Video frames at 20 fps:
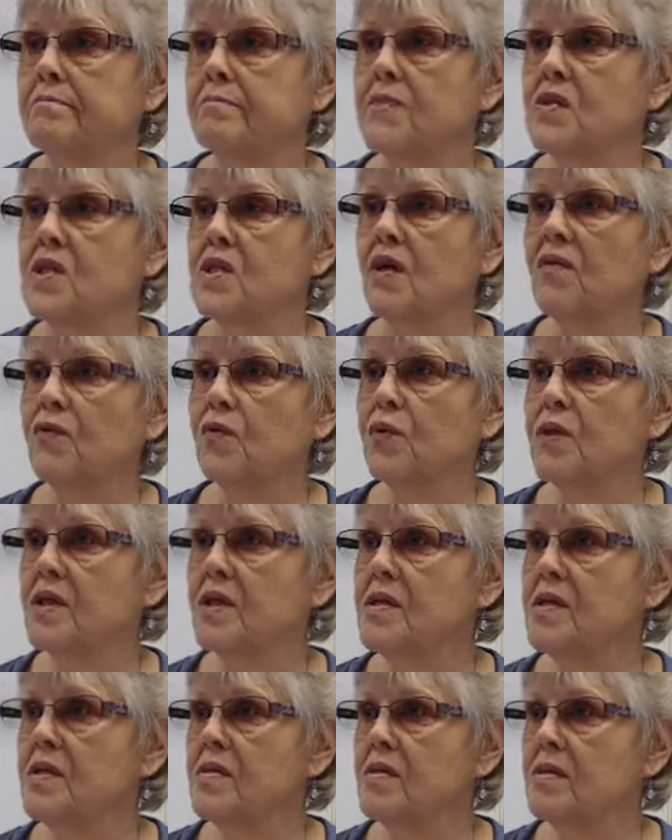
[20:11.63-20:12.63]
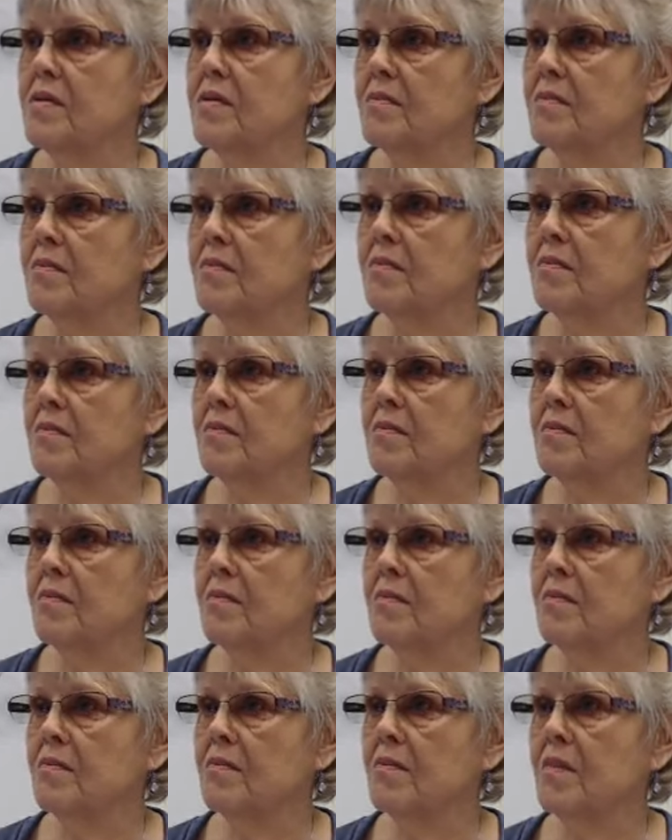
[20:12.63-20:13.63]
self criticism,
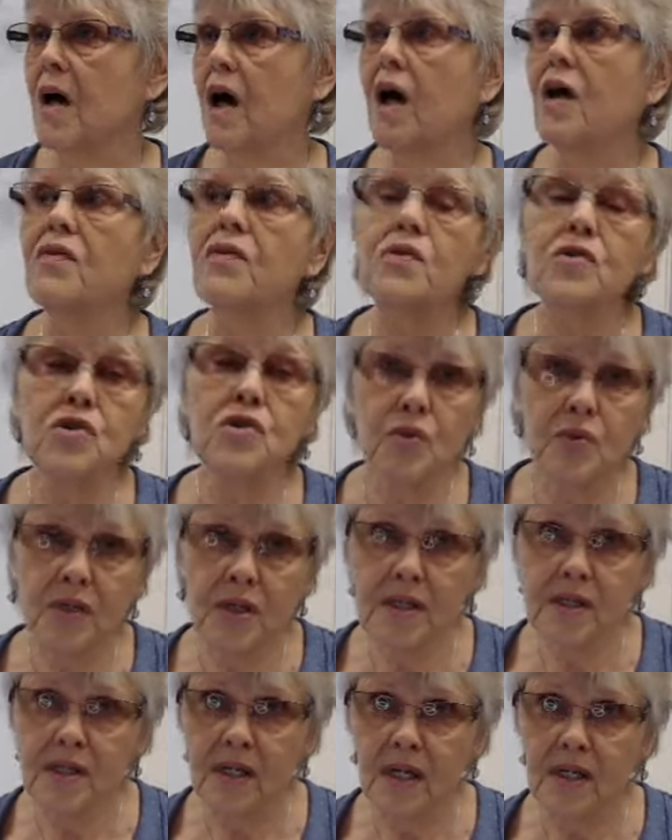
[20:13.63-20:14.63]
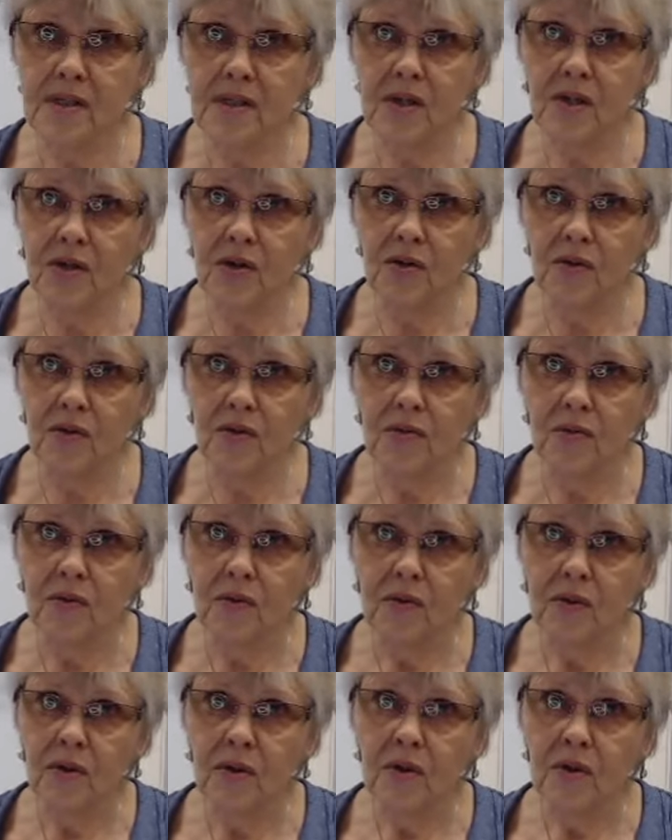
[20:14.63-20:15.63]
others criticizing you,
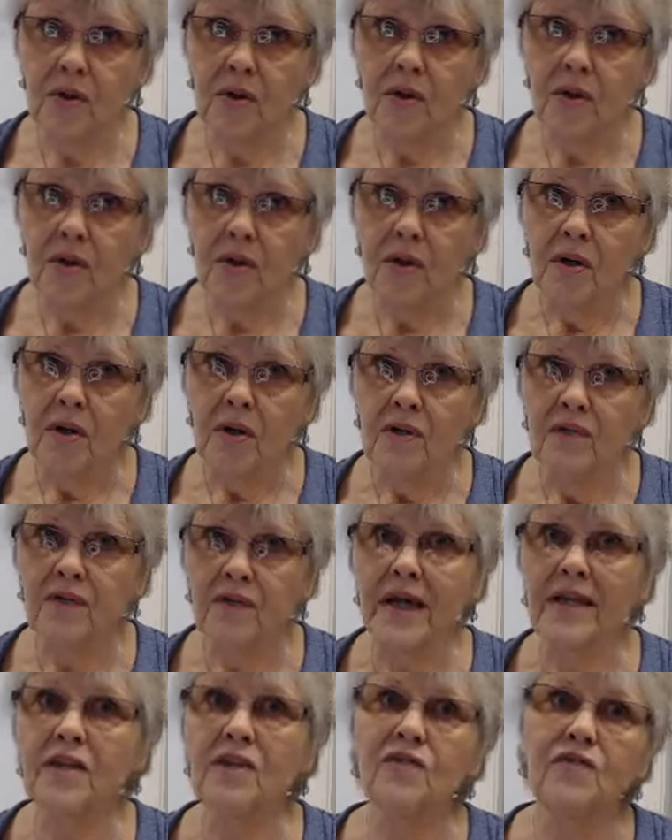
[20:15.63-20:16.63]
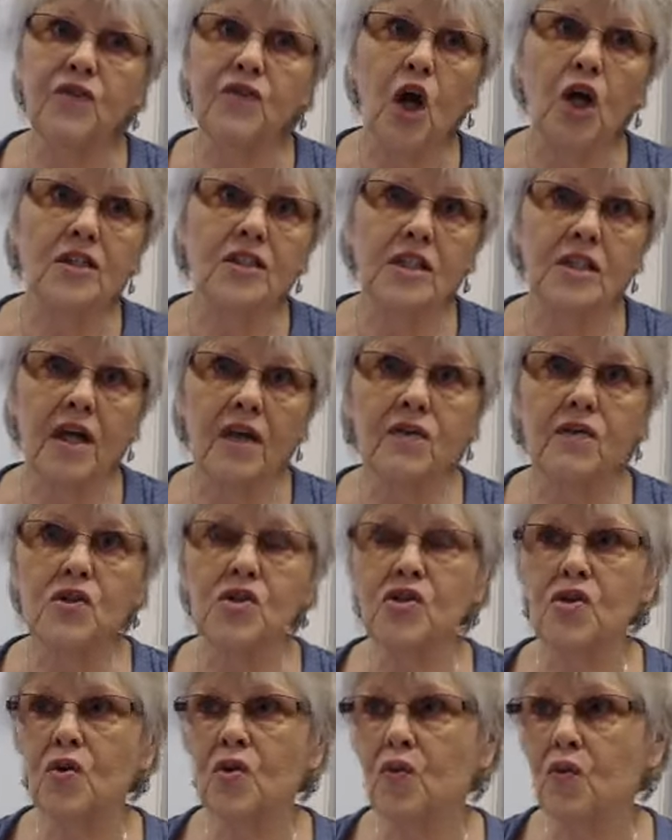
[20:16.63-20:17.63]
finding fault in
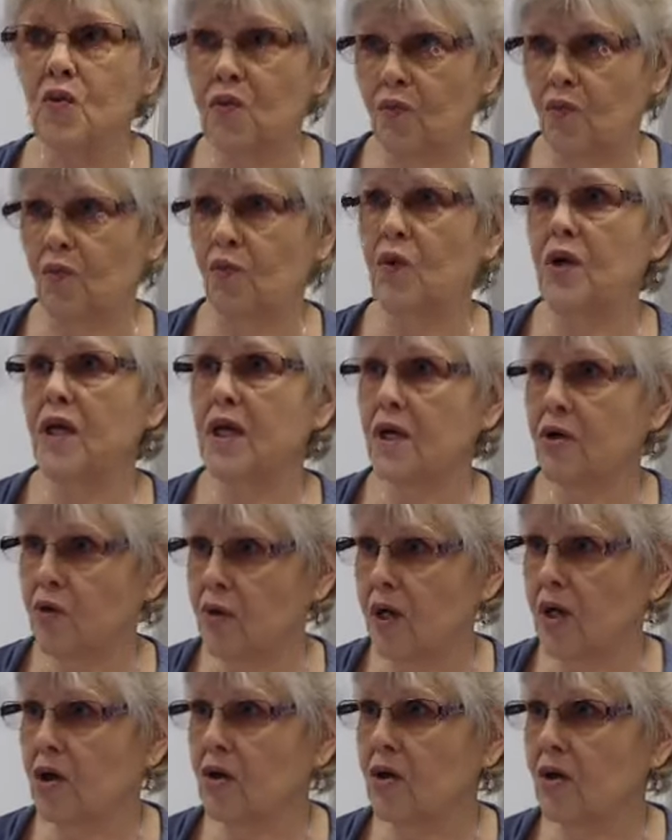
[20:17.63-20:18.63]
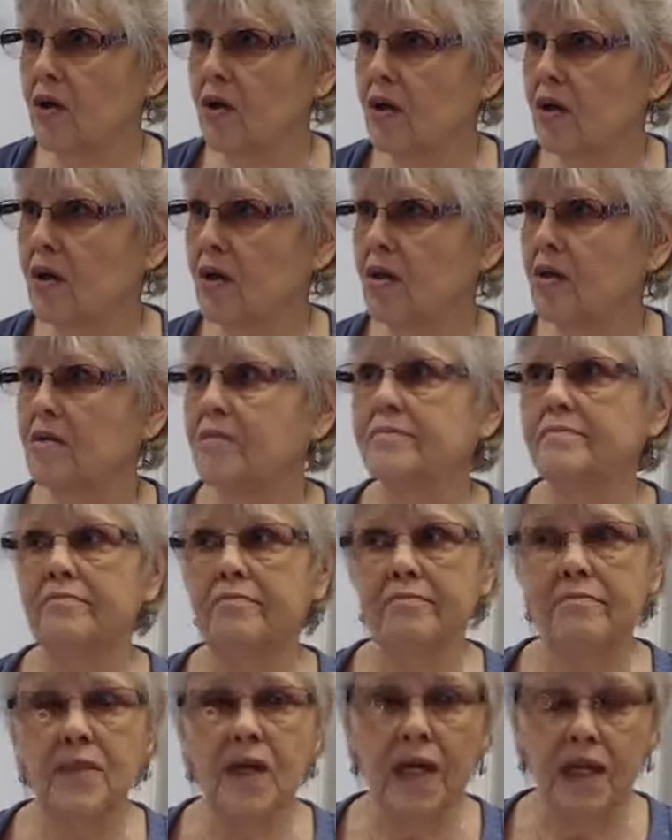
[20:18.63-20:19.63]
others so that we get critical.
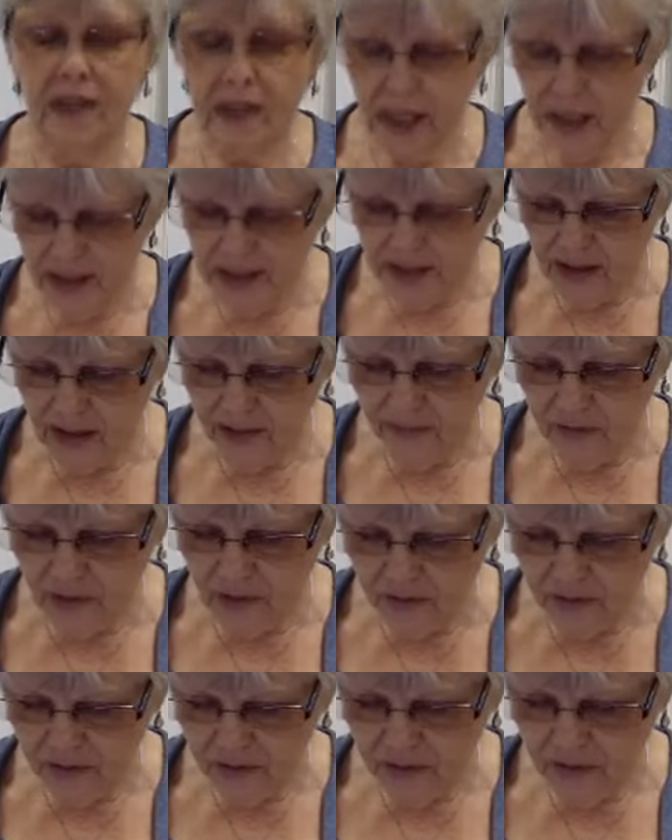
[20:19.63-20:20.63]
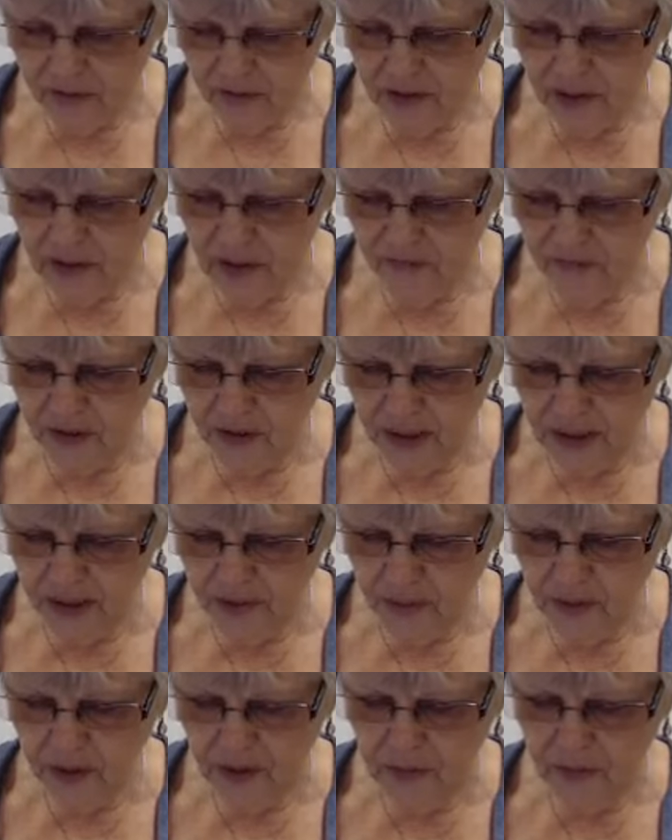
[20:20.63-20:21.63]
That'll take us off our off our
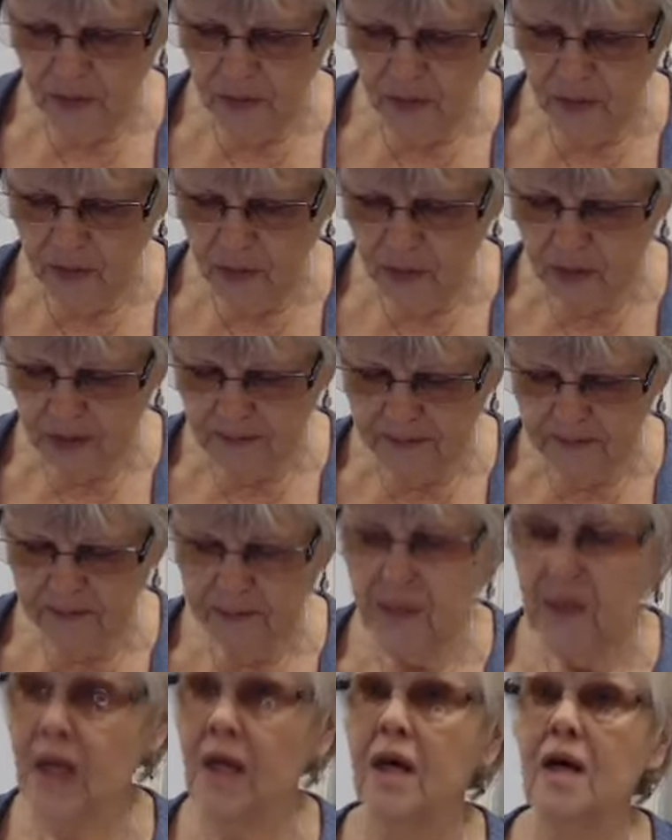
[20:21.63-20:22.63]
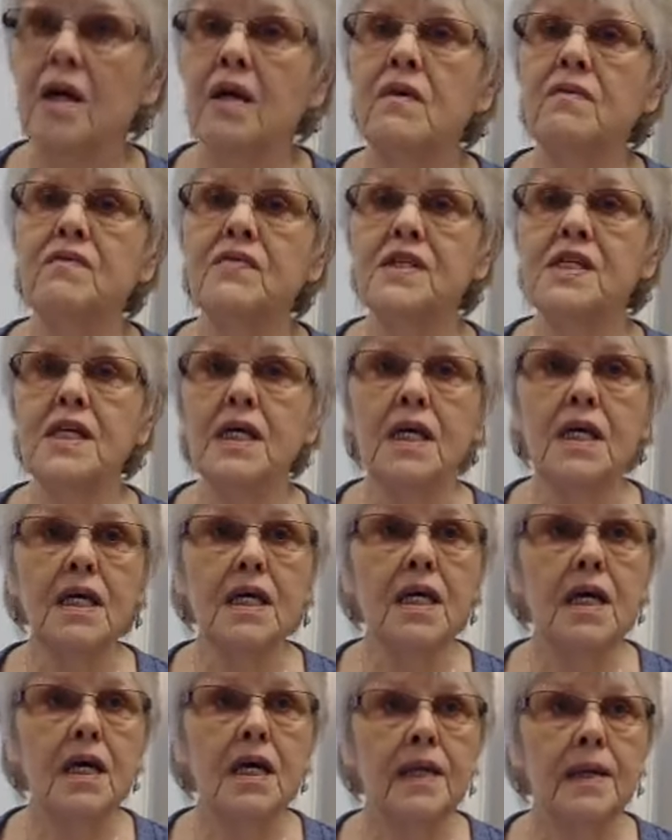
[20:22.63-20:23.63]
game, won't it?
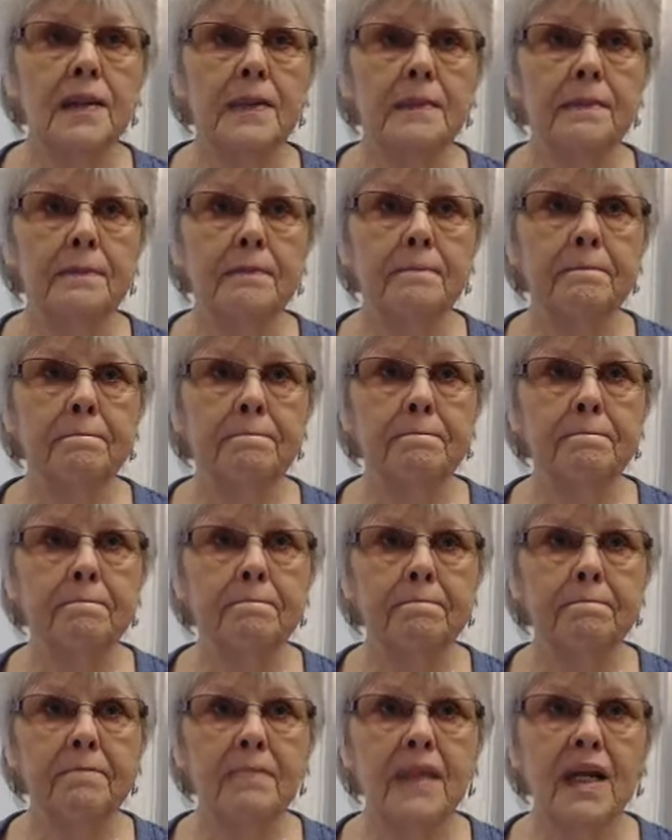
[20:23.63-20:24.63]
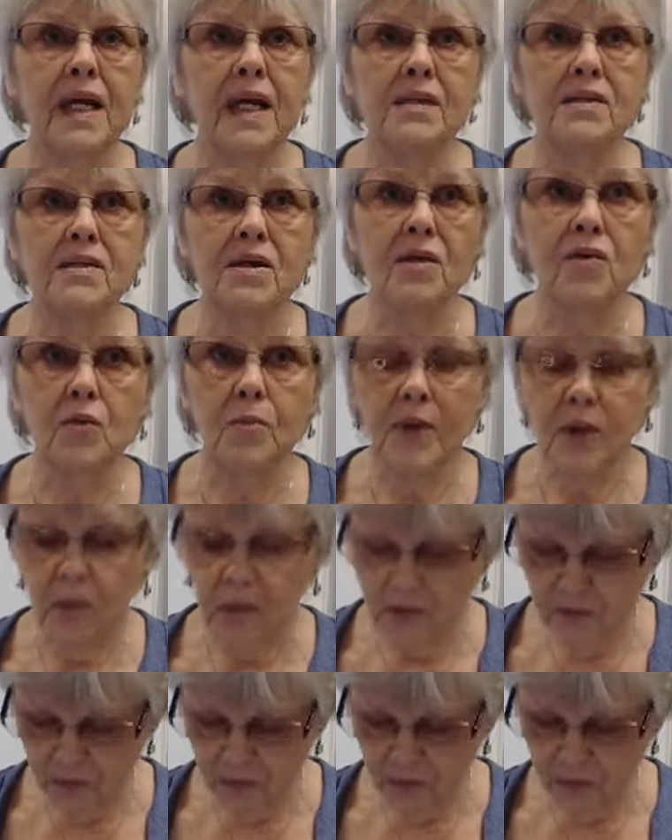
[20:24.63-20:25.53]
Fatigue. That's another big one